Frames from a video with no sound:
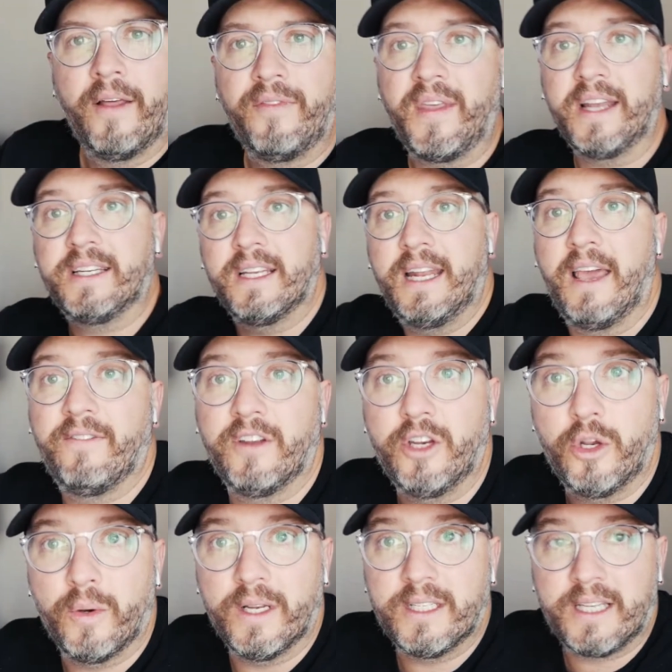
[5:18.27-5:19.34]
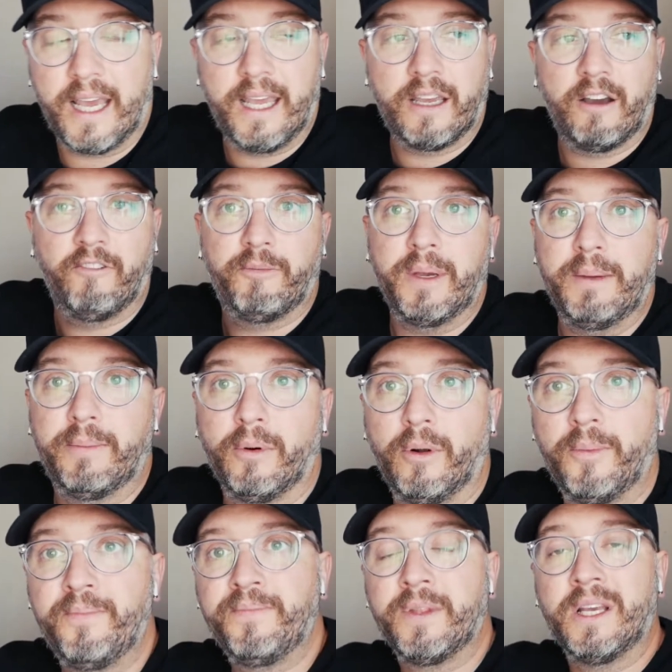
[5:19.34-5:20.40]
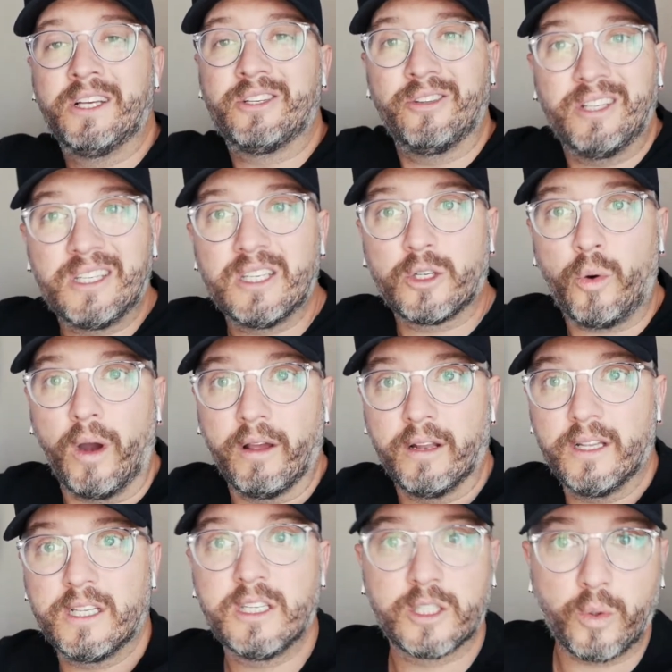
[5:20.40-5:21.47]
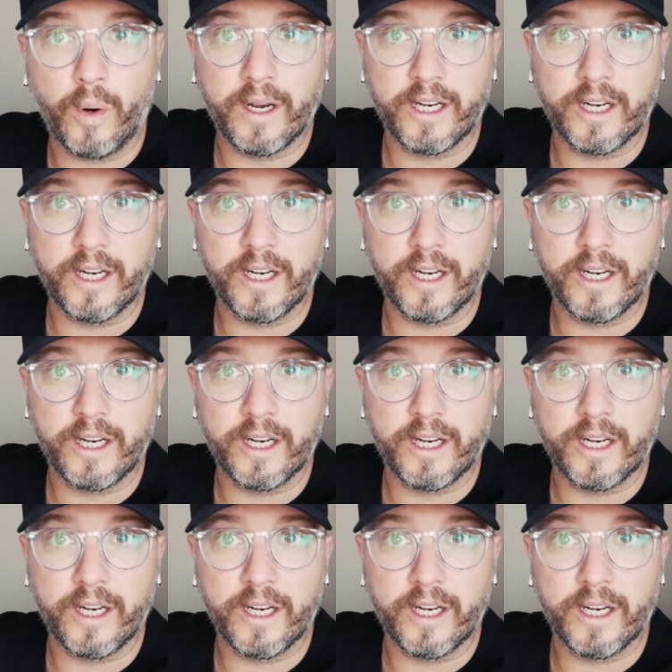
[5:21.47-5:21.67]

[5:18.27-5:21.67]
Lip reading: They did have a new intake of people, so this is quite